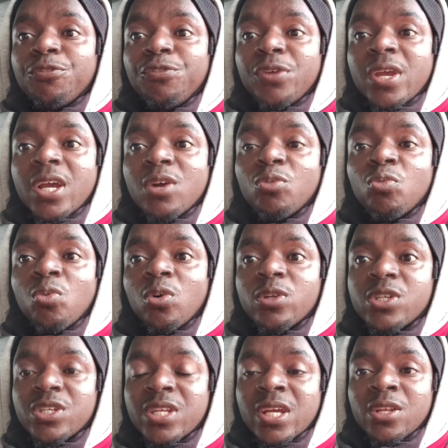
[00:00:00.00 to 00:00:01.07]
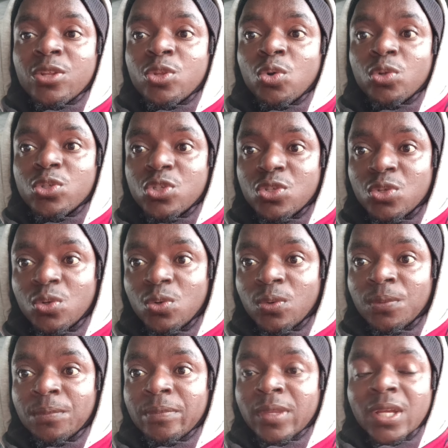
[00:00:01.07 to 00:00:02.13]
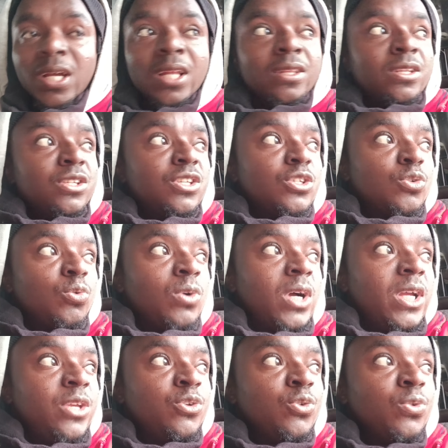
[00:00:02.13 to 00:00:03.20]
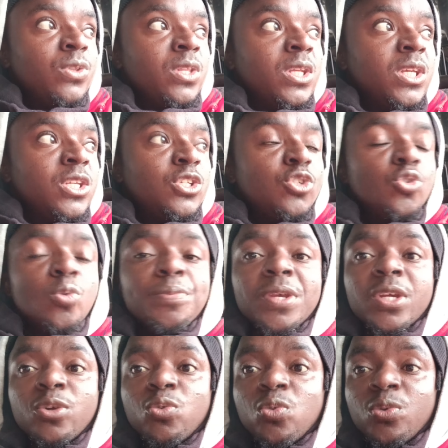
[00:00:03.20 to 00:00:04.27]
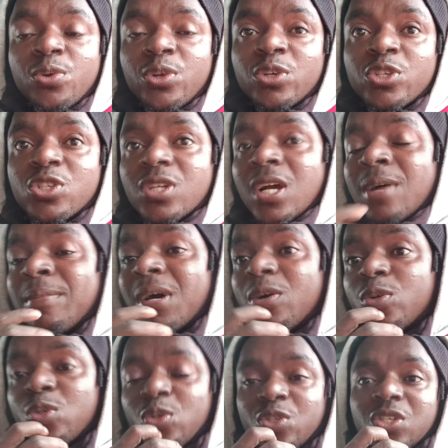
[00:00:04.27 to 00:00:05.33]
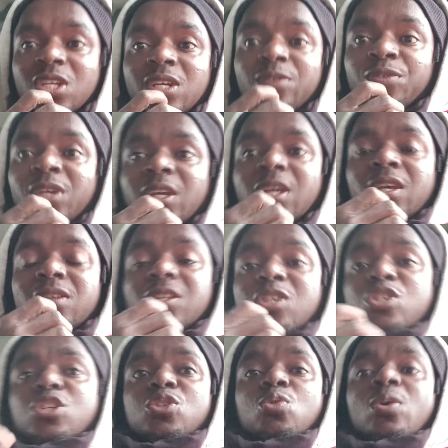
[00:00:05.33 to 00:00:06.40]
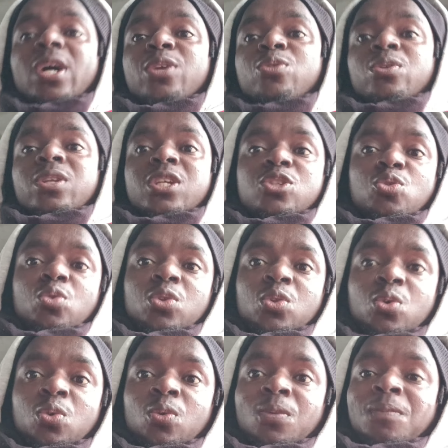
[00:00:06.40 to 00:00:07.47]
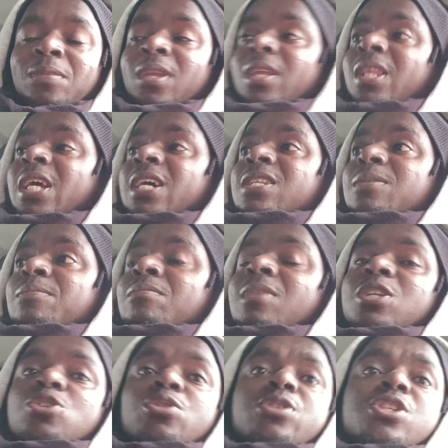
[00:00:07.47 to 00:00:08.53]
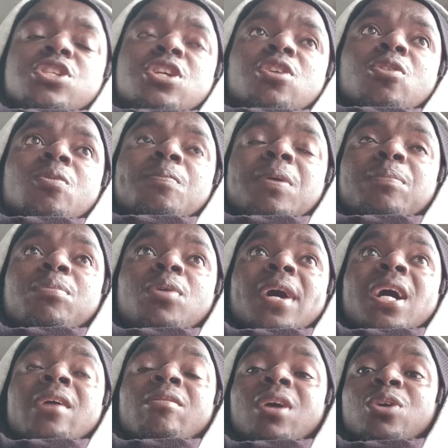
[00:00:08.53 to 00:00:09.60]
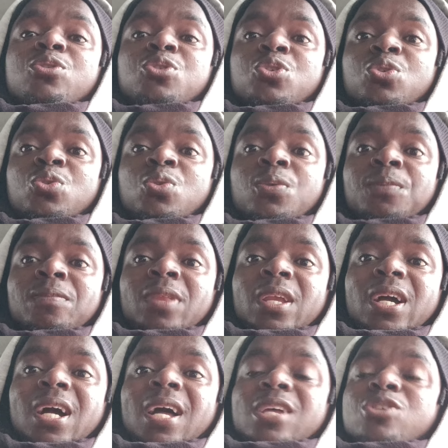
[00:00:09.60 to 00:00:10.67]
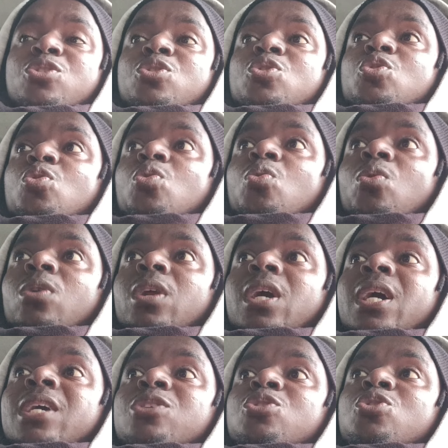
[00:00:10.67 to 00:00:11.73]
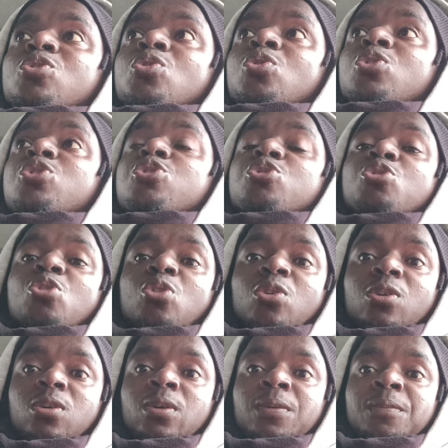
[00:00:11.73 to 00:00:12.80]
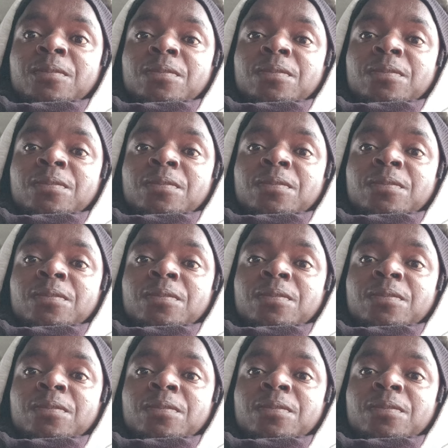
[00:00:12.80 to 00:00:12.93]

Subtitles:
fear what they don't know. And this is why you need to be curious about yourself. This is why you need to know that majority of people around you are so shocked.